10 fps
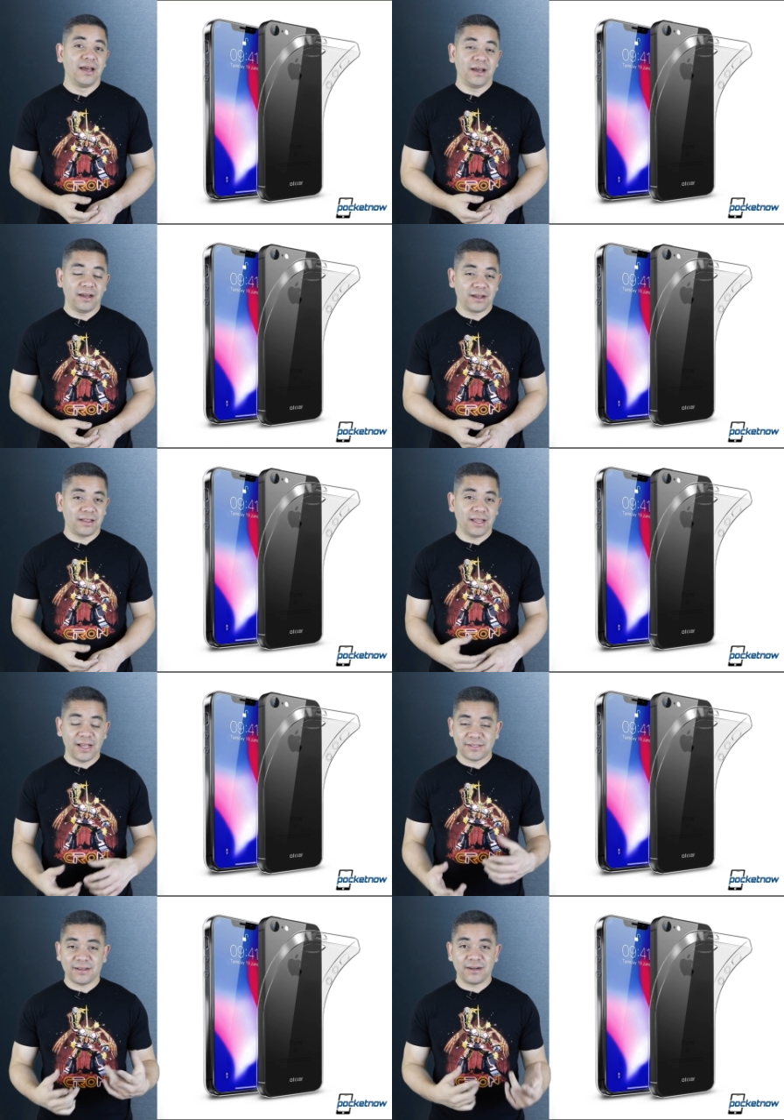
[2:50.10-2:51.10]
uh,
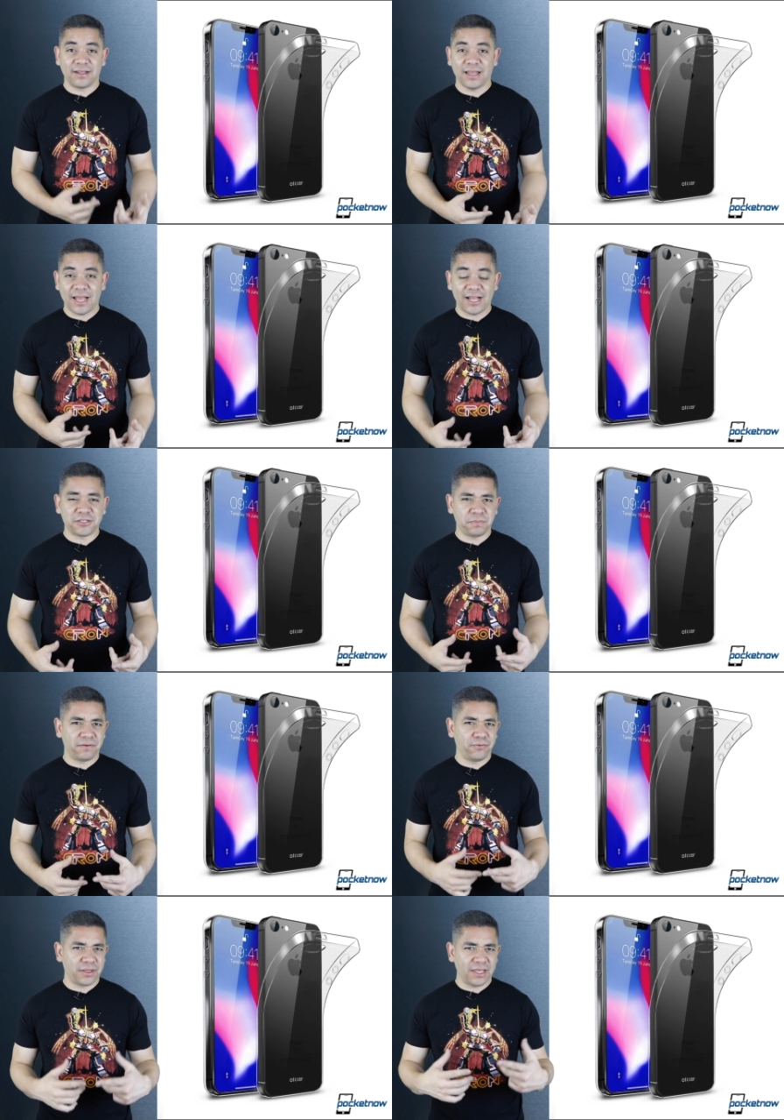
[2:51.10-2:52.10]
glass on glass, but
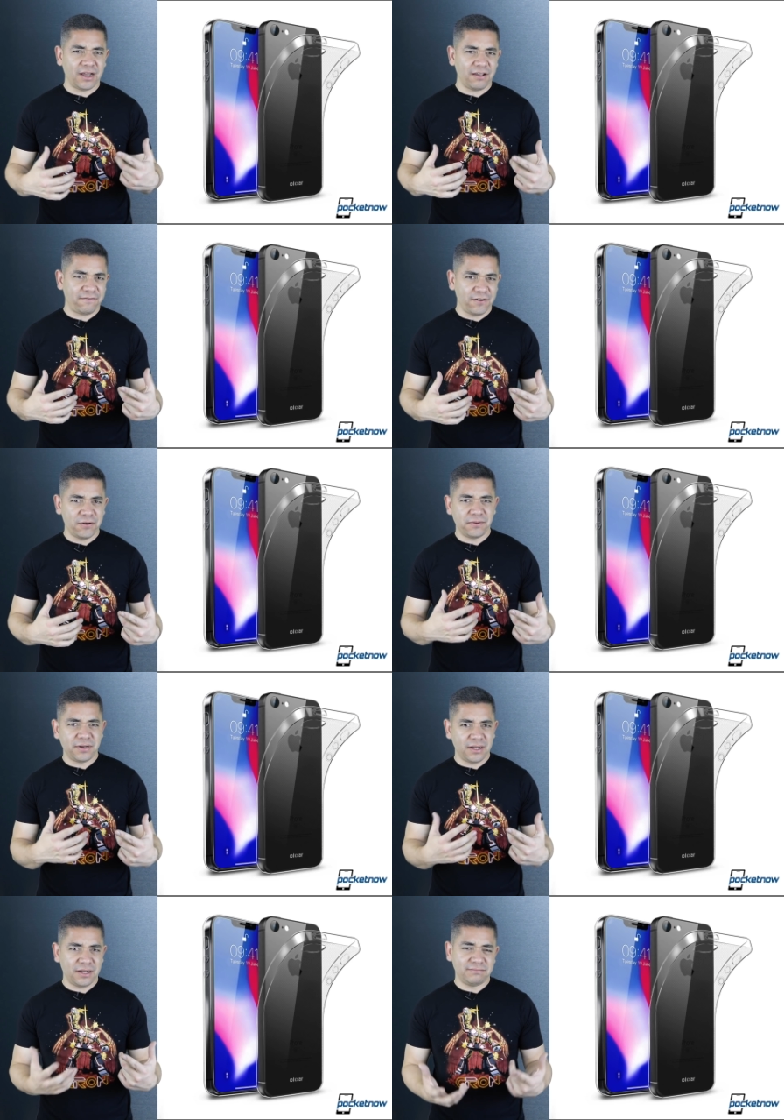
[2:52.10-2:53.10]
with the iPhone
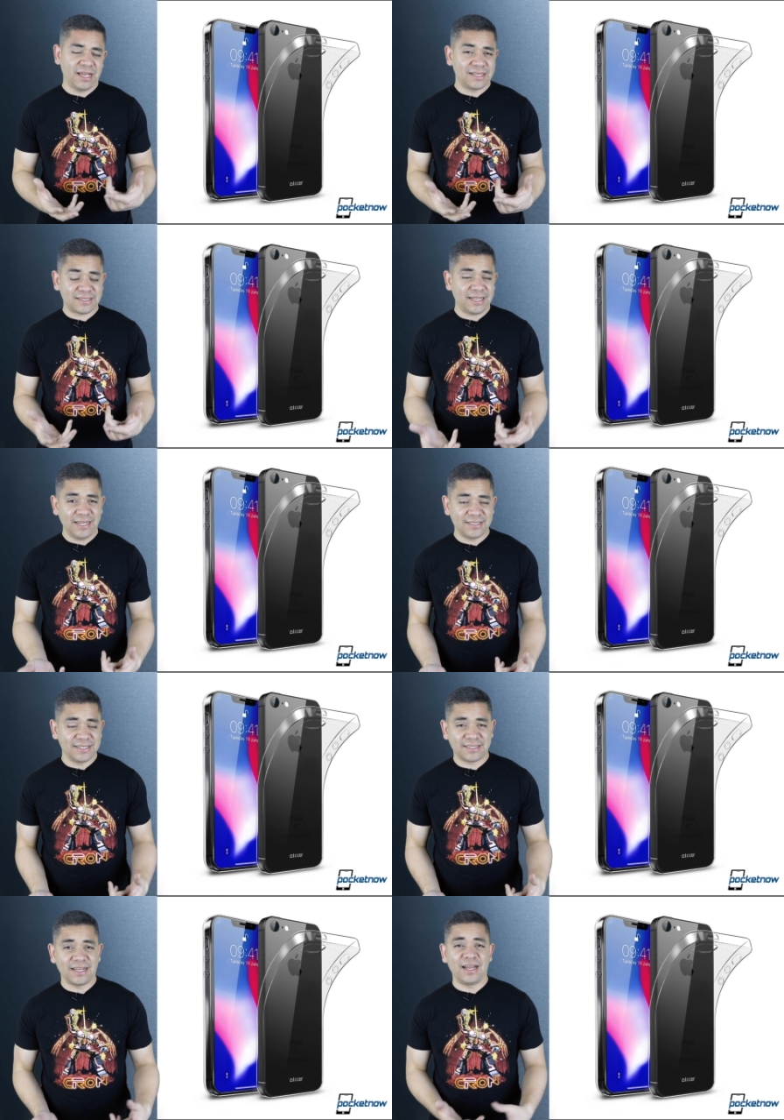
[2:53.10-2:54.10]
uh, SE
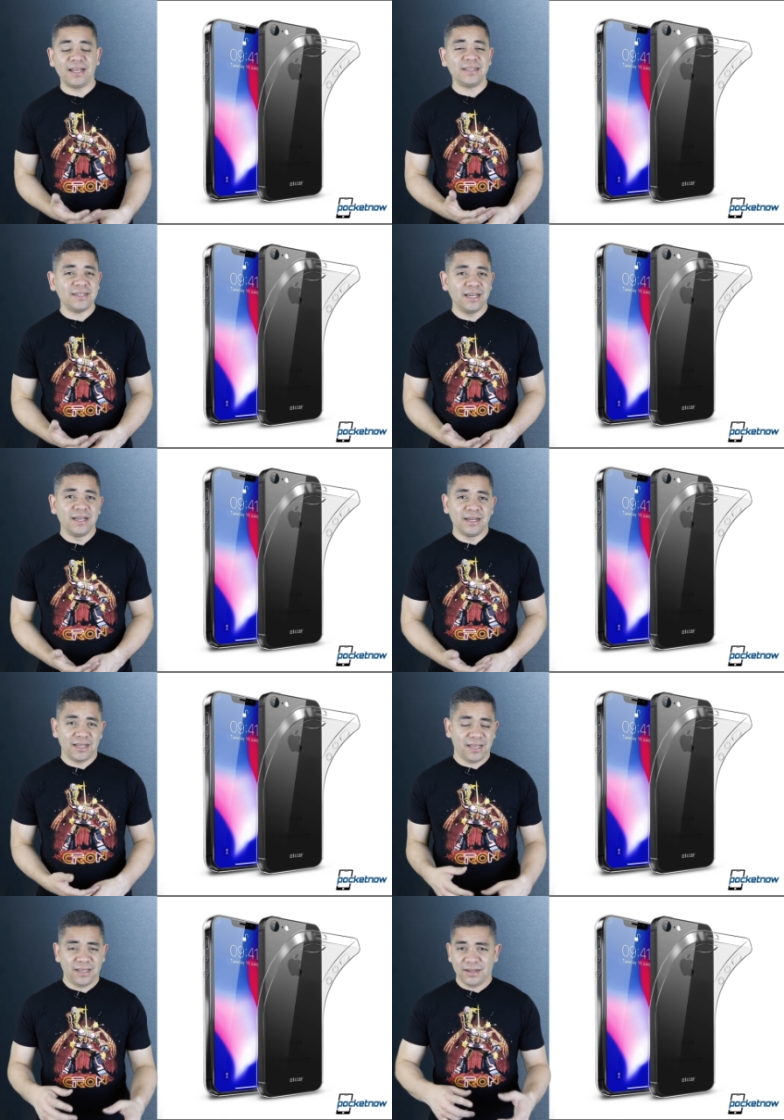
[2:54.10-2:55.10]
design uh,
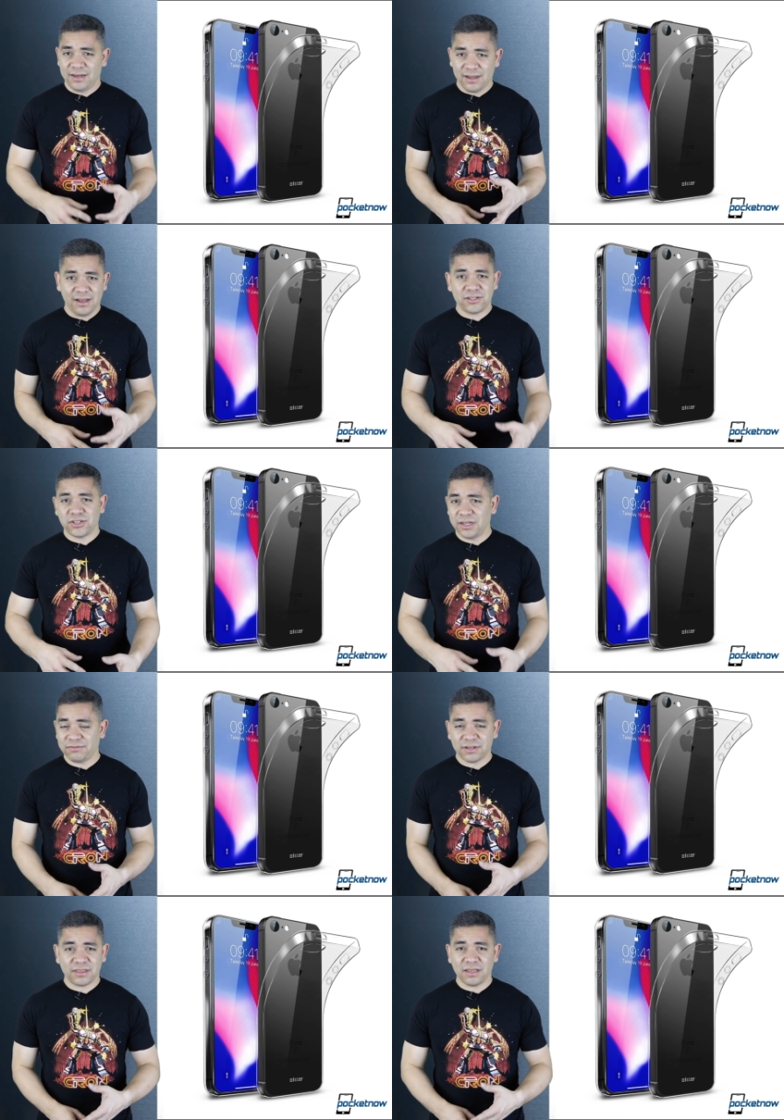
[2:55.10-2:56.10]
and a notch and
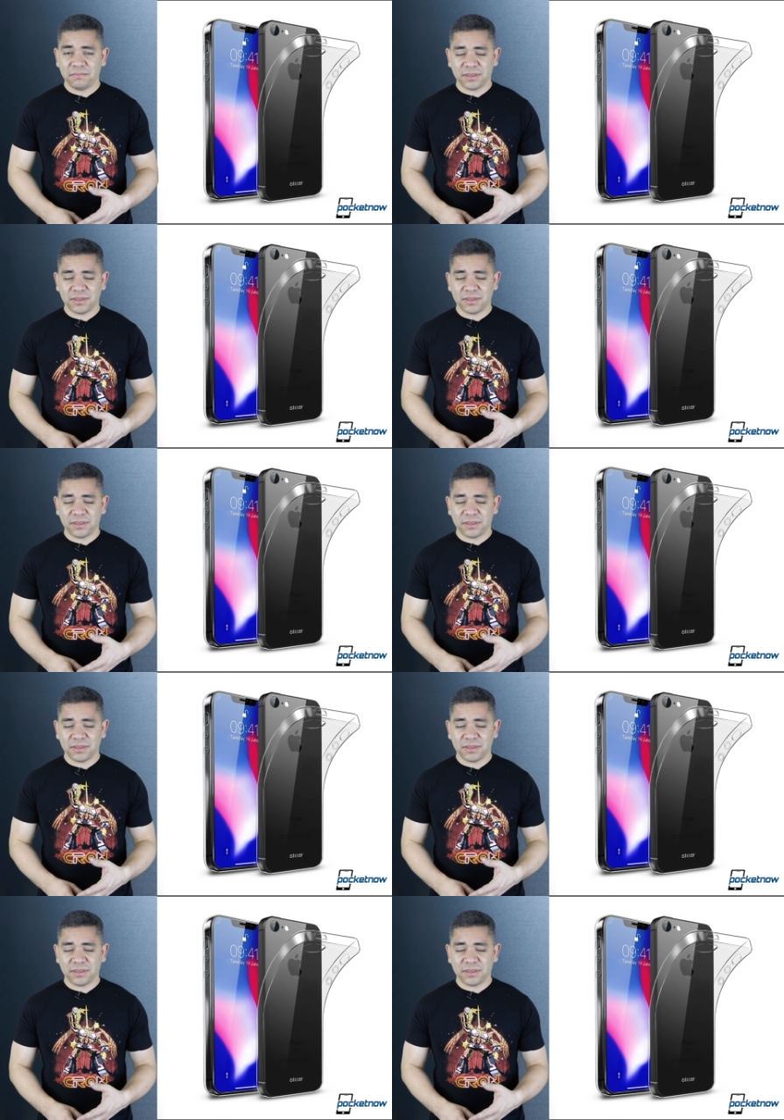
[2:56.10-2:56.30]
everything.